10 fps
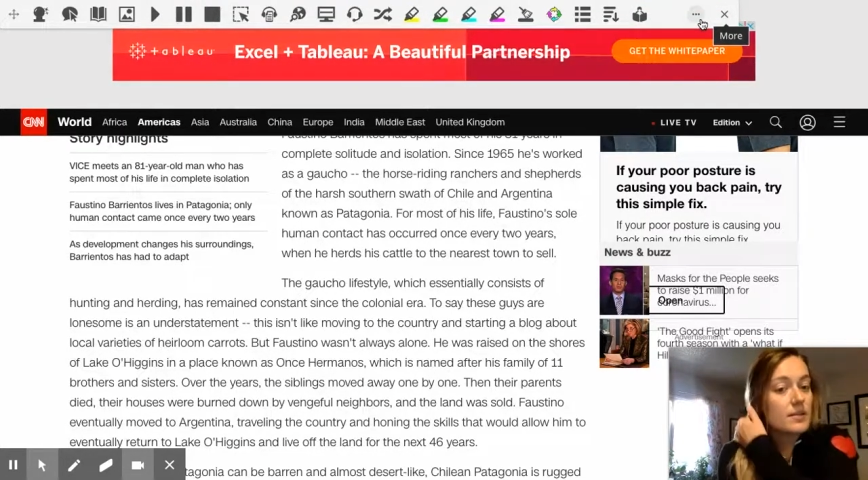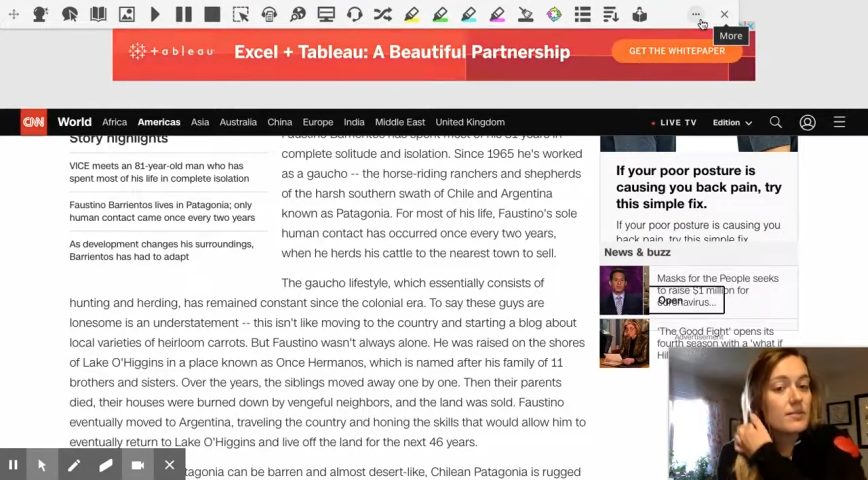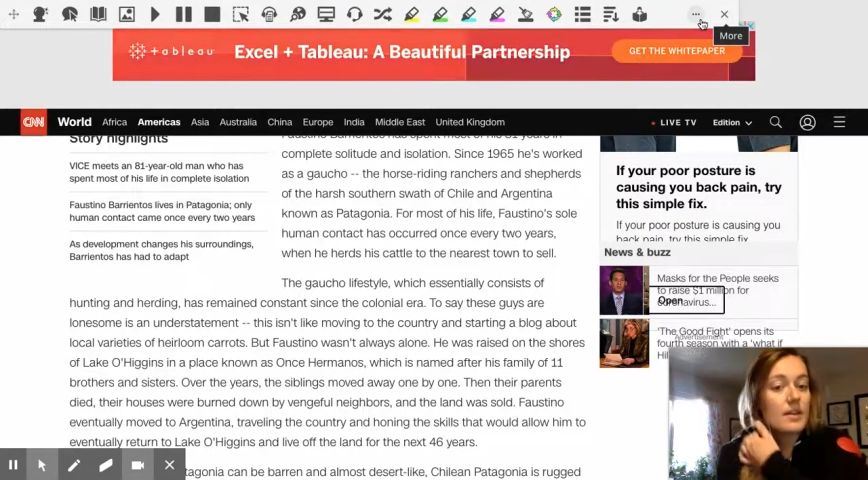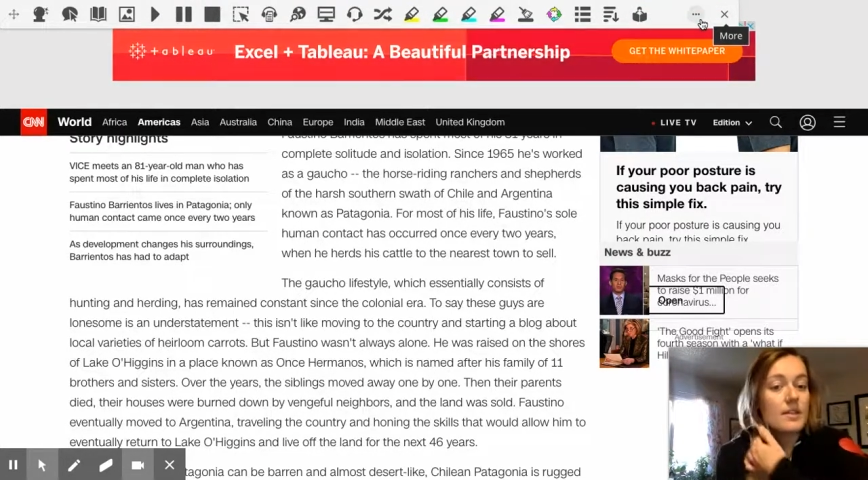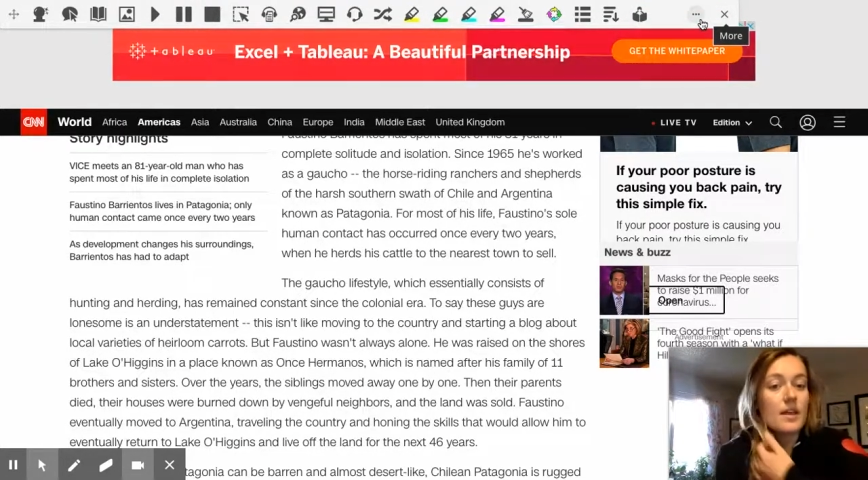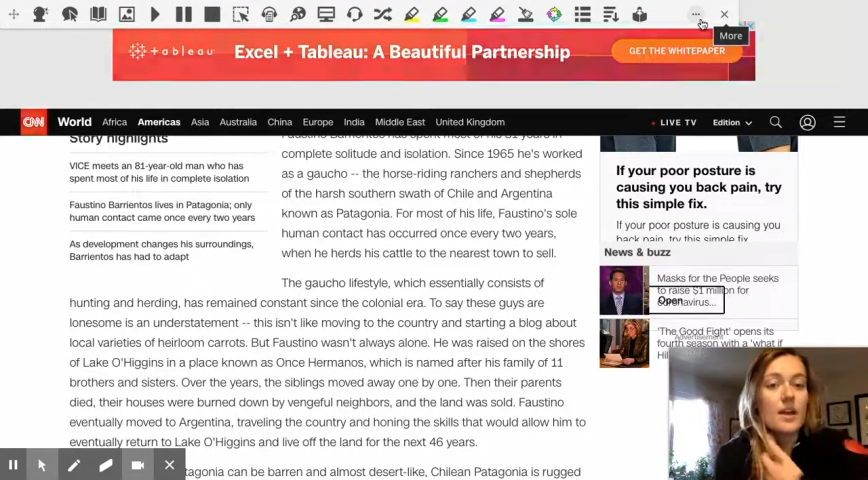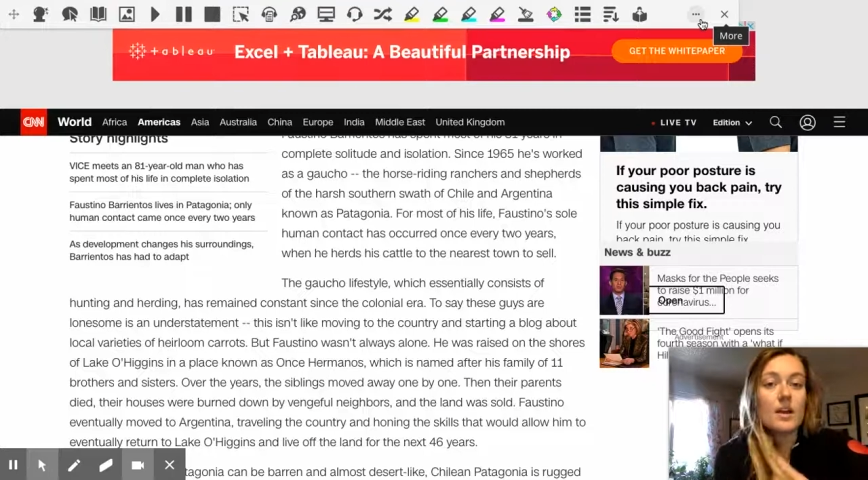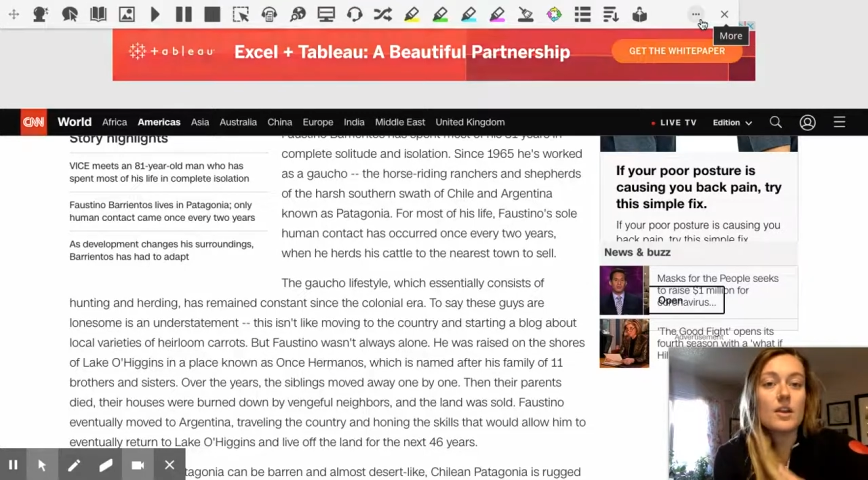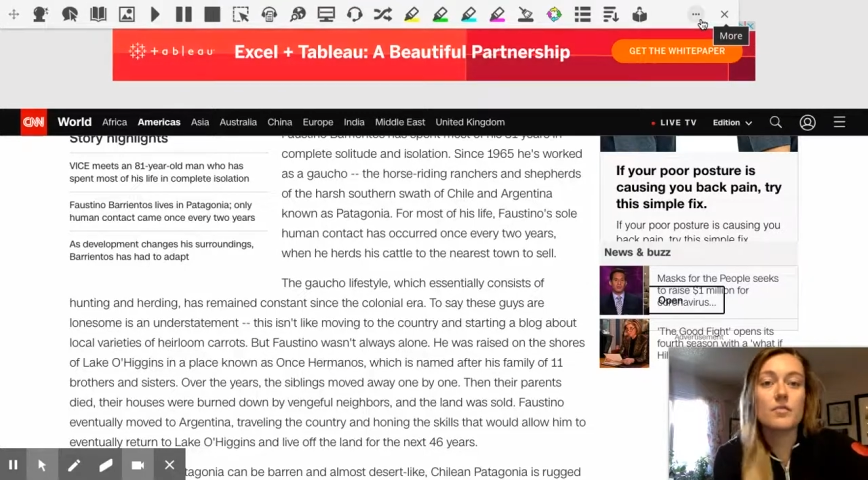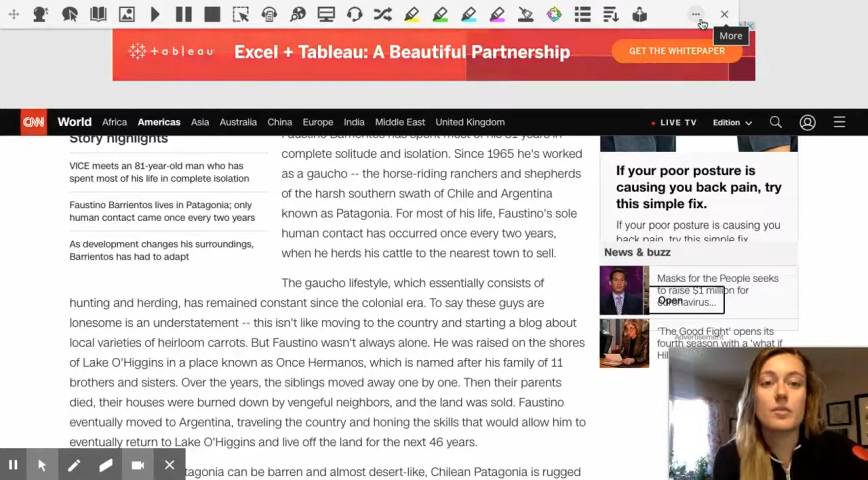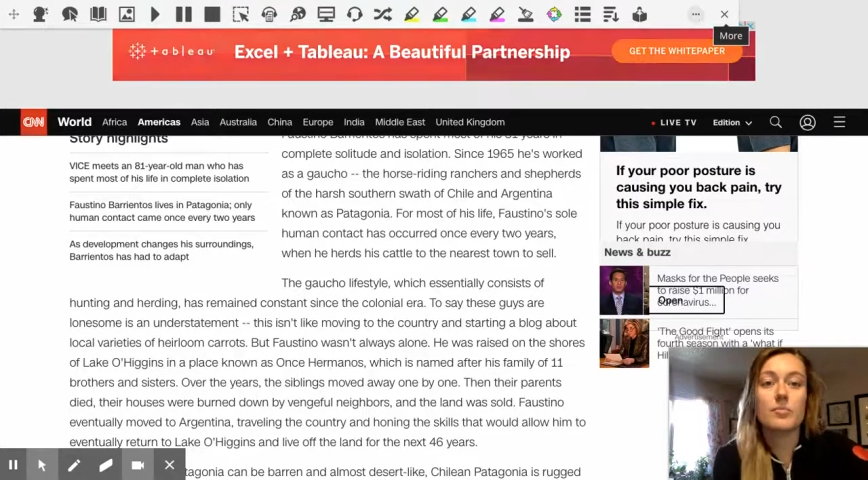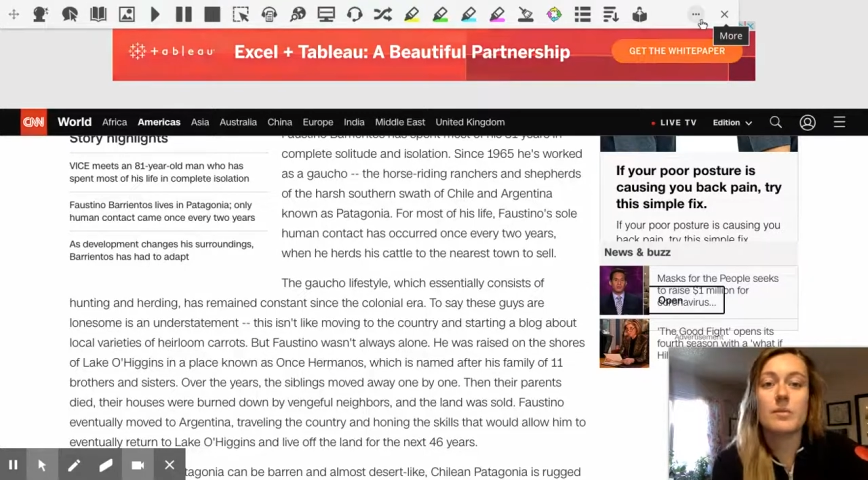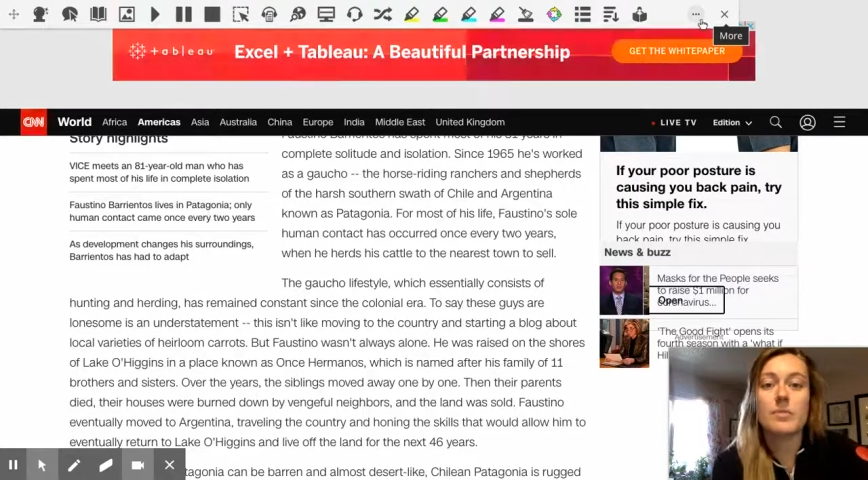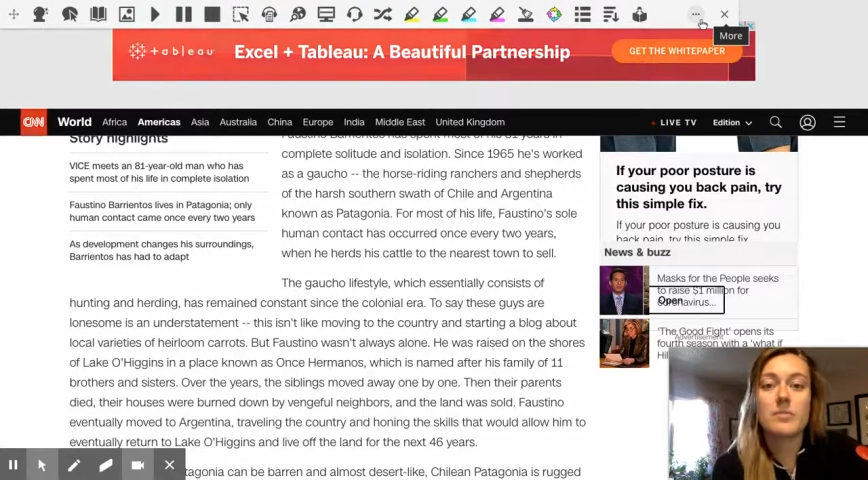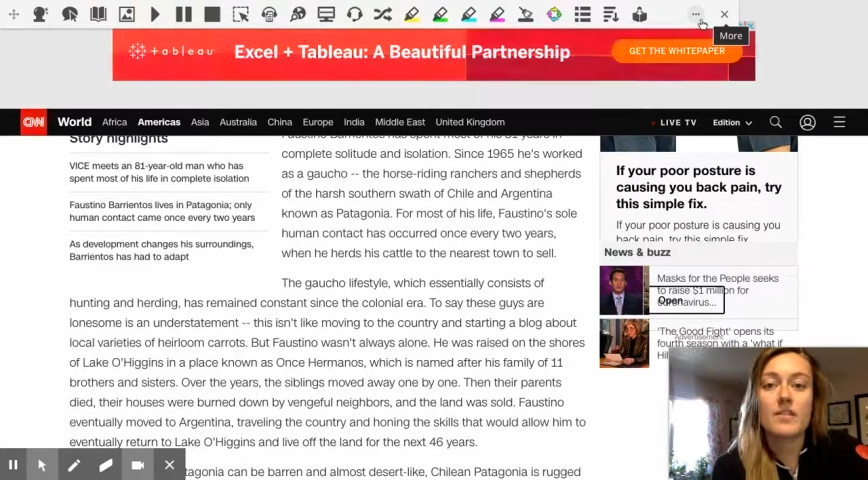that you feel might be beneficial